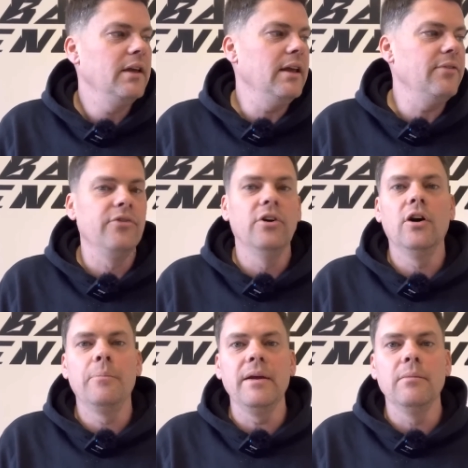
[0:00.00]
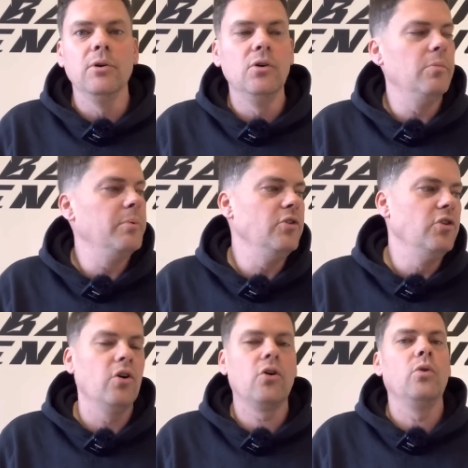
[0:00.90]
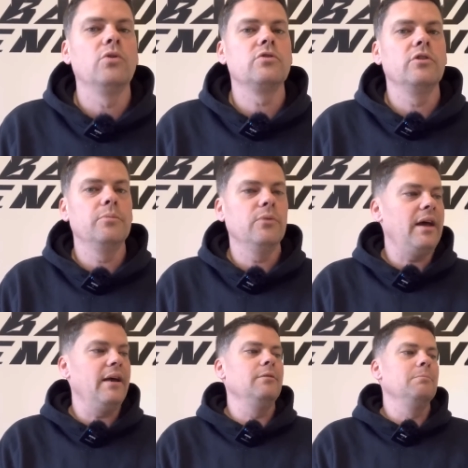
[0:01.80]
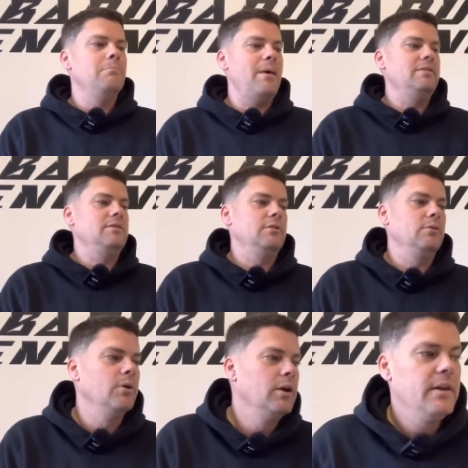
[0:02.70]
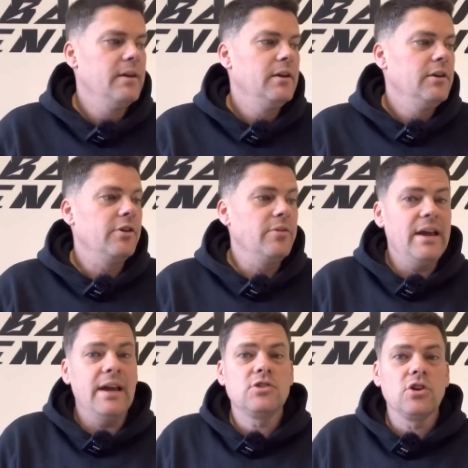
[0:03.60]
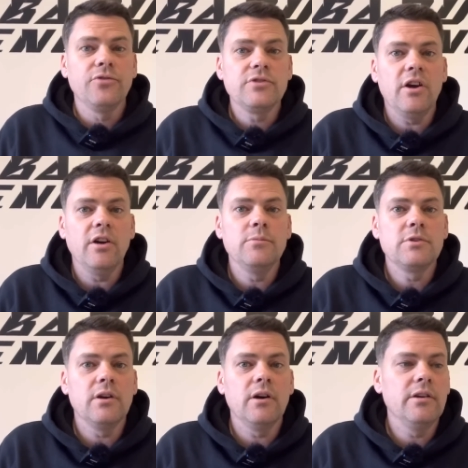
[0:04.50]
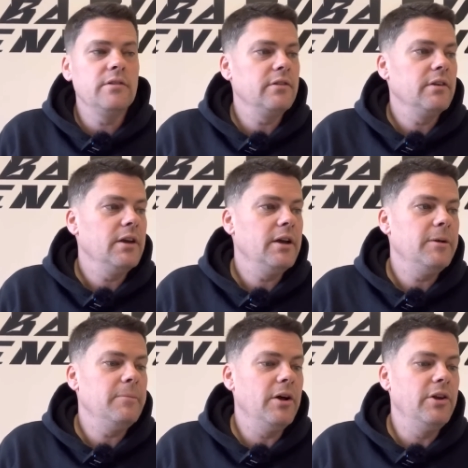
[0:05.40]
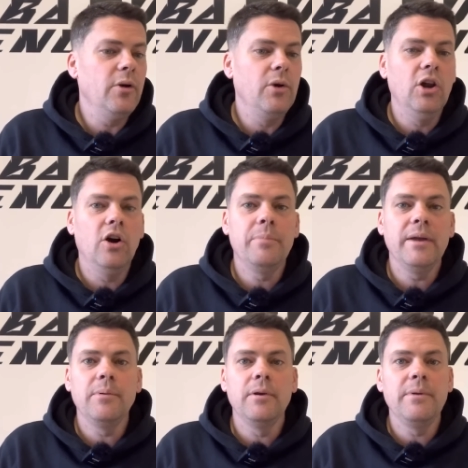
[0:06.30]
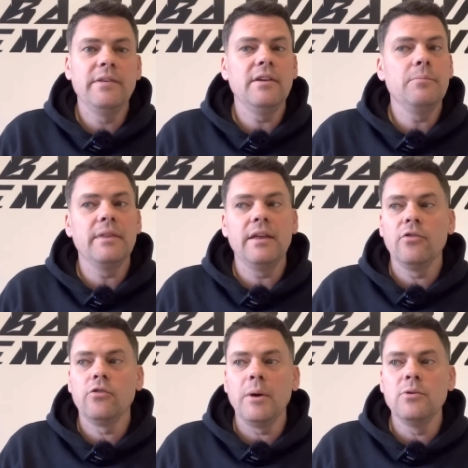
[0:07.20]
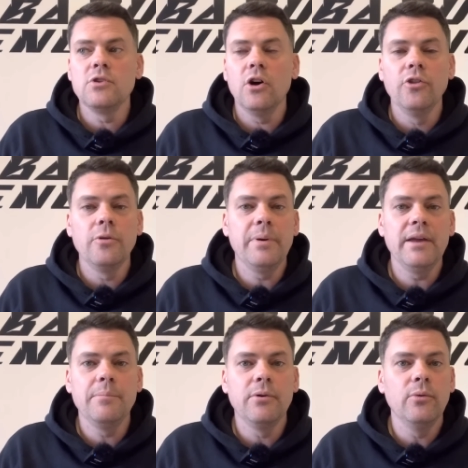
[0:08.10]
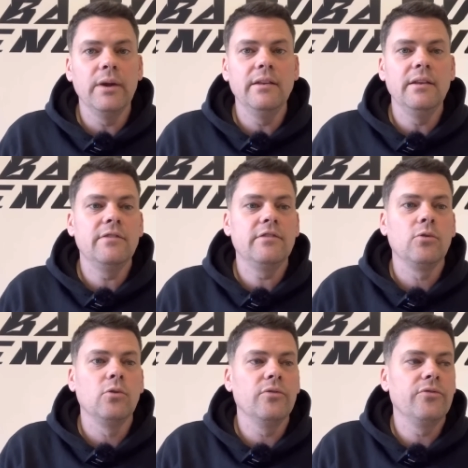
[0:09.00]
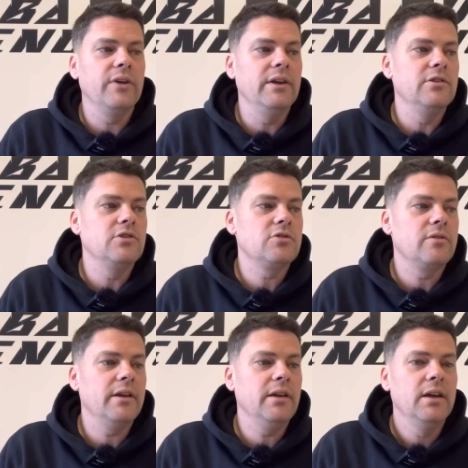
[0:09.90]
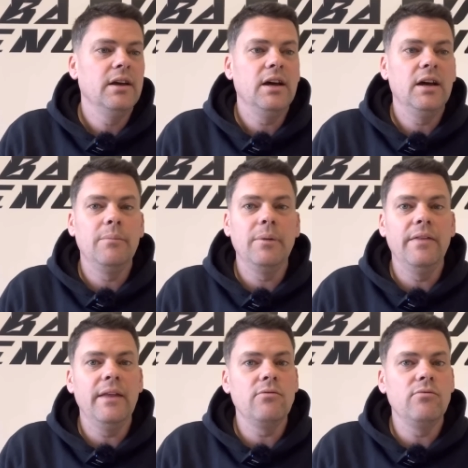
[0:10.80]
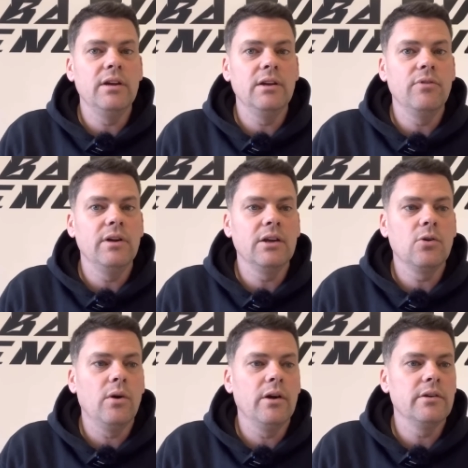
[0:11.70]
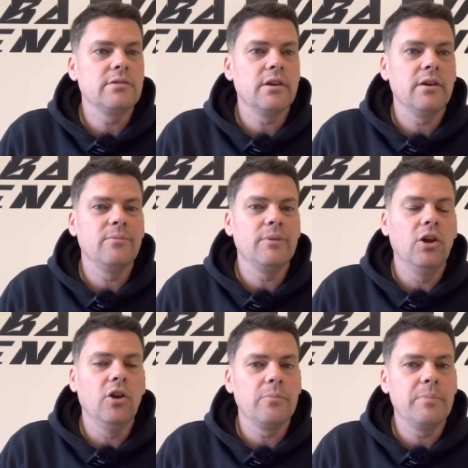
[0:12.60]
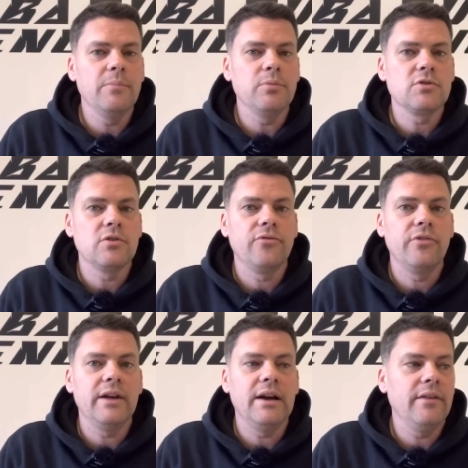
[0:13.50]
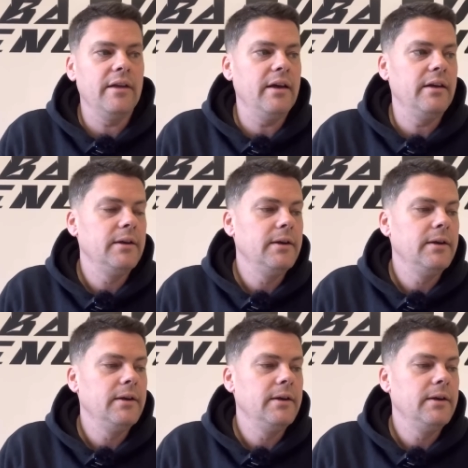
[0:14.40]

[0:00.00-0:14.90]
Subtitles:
if not a bit more, but not quadruple. That is mental. So yeah, tough times, guys. I know a lot of people are busy, but then I've spoke to other people in this sort of industry, and they're really, really quiet. So a lot of people suffering out there,